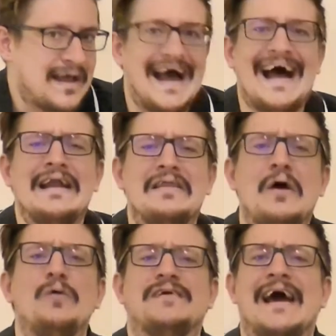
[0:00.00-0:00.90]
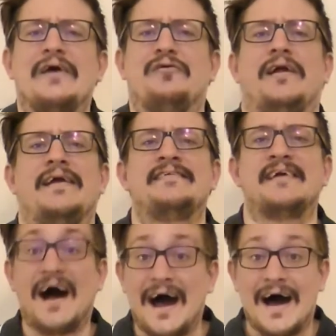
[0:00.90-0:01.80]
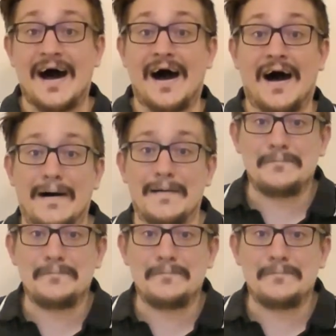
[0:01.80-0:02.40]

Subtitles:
And those categories are